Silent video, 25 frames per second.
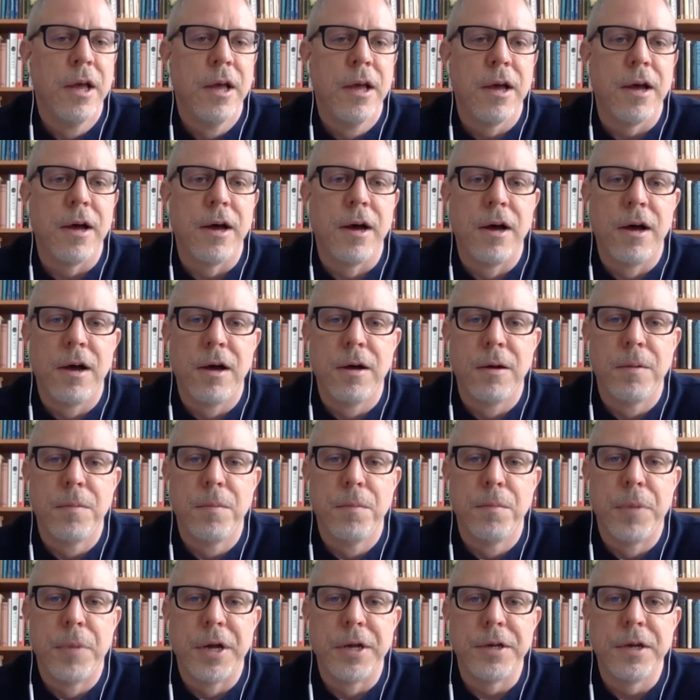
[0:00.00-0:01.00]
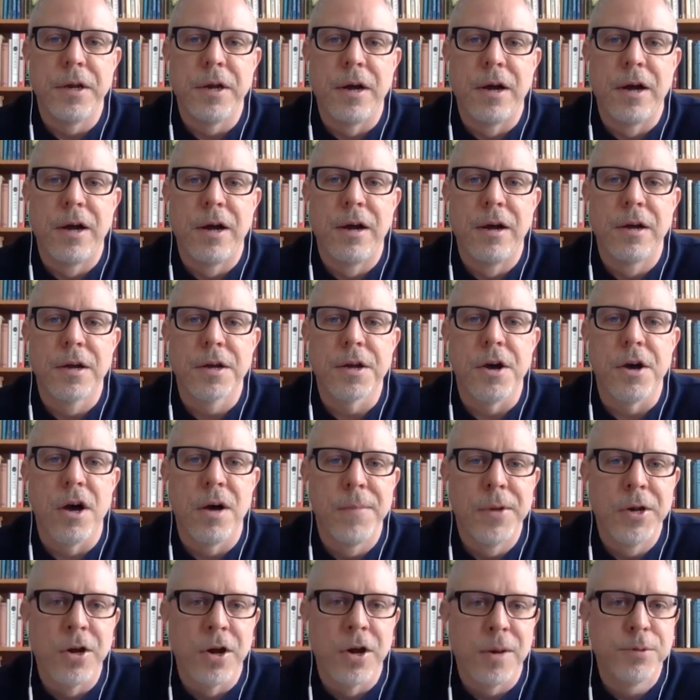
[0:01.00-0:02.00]
But
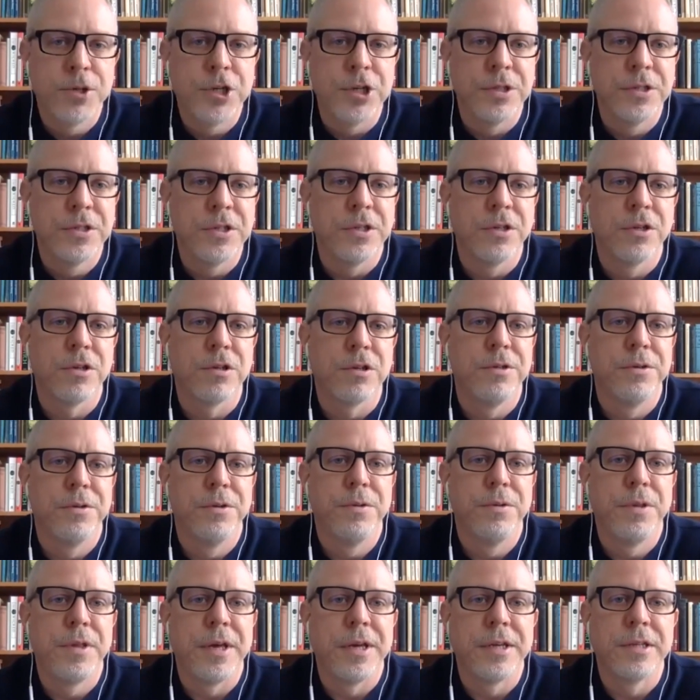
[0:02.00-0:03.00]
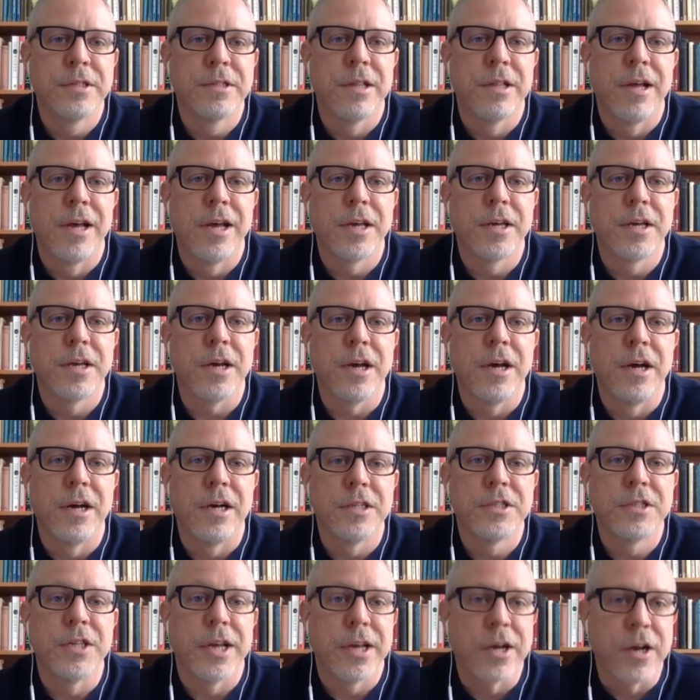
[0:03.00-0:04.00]
common options include things like
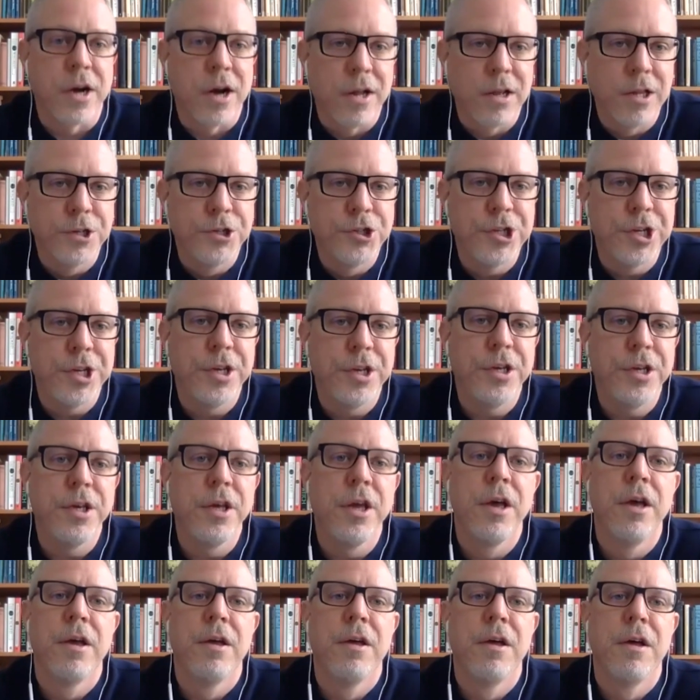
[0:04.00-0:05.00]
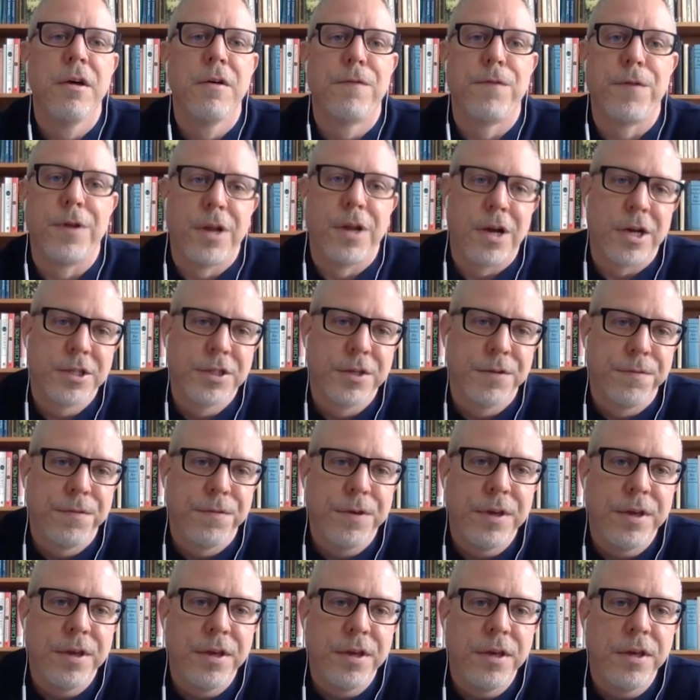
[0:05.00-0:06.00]
psychology,
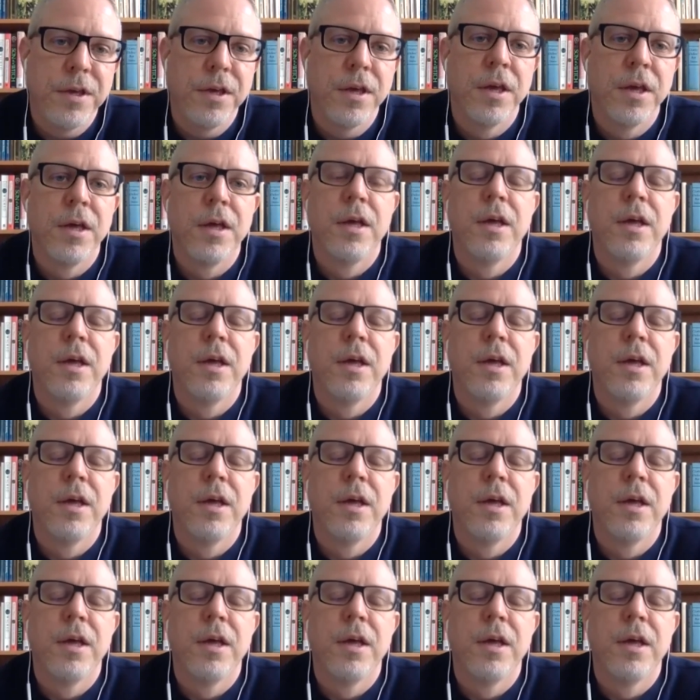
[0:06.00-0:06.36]
philosophy,